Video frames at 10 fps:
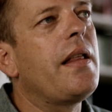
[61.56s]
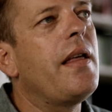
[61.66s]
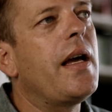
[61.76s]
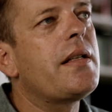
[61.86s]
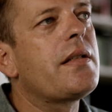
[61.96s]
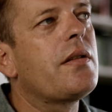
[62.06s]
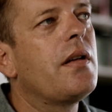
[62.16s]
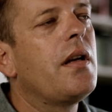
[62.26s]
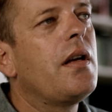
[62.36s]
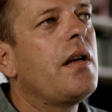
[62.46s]

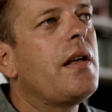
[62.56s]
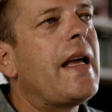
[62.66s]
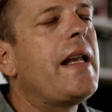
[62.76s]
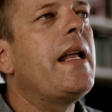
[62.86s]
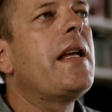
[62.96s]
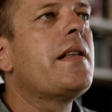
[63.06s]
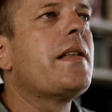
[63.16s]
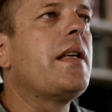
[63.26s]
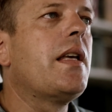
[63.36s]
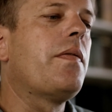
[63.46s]
that heading is
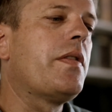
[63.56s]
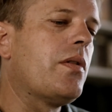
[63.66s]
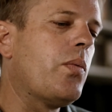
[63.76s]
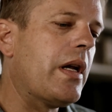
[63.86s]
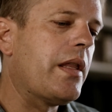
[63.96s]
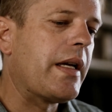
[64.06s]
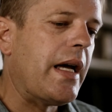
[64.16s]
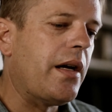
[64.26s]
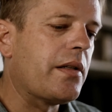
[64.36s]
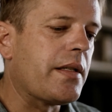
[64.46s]
a gift that one of the
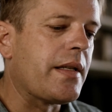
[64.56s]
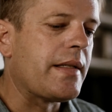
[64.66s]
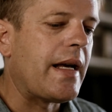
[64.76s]
characters has